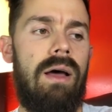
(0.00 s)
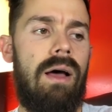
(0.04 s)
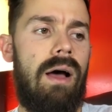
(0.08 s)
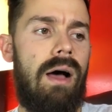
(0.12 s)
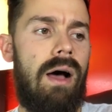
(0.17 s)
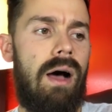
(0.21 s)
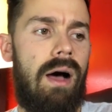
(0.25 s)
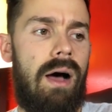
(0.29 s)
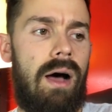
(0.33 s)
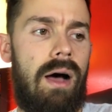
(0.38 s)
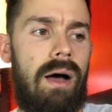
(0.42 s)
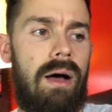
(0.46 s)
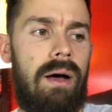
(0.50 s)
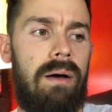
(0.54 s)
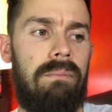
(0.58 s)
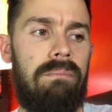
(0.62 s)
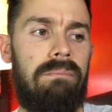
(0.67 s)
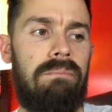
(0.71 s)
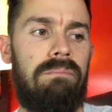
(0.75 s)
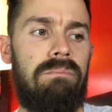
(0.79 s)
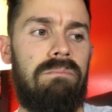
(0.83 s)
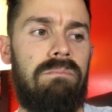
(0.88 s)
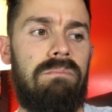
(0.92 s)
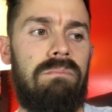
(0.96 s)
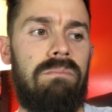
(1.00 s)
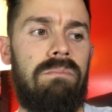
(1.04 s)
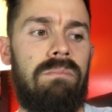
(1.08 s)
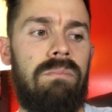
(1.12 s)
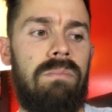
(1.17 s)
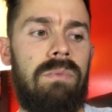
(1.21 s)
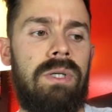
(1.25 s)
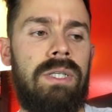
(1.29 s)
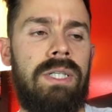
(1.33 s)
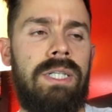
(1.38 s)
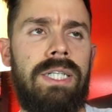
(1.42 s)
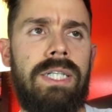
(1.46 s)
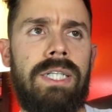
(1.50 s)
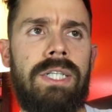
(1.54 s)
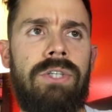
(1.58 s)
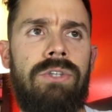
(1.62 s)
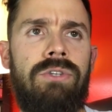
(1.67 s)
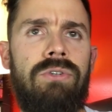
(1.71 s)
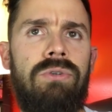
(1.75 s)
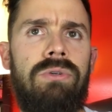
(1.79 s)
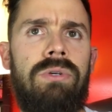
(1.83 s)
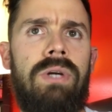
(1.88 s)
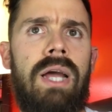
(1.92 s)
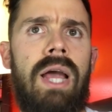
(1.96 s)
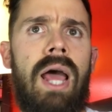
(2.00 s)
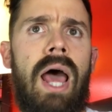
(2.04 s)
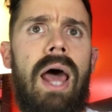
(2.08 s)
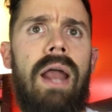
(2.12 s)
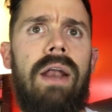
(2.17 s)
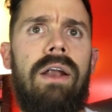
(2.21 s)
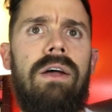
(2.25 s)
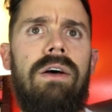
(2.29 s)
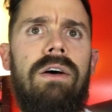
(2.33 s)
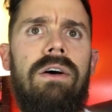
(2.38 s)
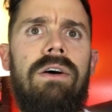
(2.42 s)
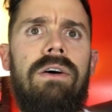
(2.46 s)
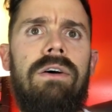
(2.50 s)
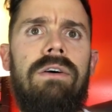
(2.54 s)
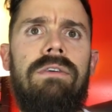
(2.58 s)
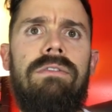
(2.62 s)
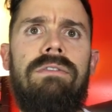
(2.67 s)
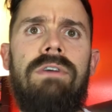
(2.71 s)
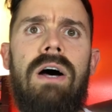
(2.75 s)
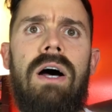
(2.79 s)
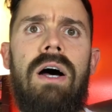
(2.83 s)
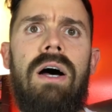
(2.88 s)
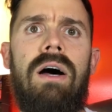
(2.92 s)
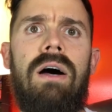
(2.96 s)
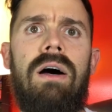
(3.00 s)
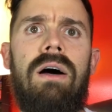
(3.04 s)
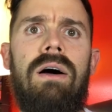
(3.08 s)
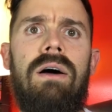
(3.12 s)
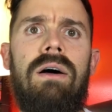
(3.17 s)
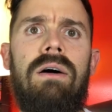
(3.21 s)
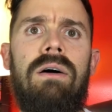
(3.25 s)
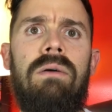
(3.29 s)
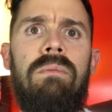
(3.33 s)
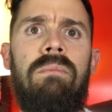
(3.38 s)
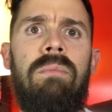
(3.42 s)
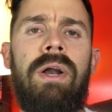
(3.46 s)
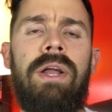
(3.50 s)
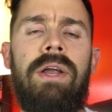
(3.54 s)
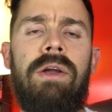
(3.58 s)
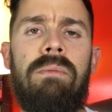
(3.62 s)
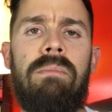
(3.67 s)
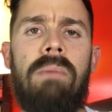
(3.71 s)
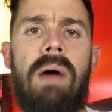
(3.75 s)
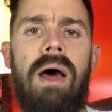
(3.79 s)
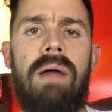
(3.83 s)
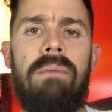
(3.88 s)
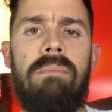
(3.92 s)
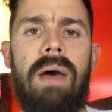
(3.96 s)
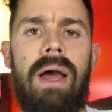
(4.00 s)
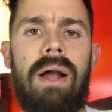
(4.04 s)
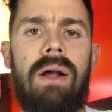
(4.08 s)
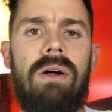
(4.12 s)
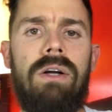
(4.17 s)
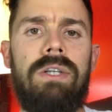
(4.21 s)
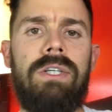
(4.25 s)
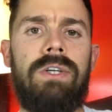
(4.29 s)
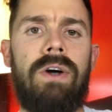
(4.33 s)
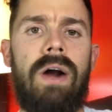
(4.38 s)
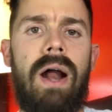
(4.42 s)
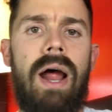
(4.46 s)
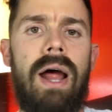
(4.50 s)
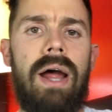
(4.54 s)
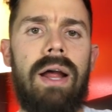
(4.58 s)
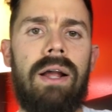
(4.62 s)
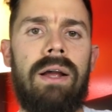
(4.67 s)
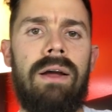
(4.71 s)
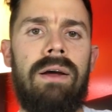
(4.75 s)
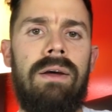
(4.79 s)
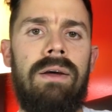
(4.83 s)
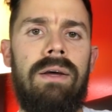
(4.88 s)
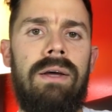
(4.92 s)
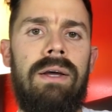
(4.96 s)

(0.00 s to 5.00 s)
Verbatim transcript: um, just to kind of uh, bring your mind back on track.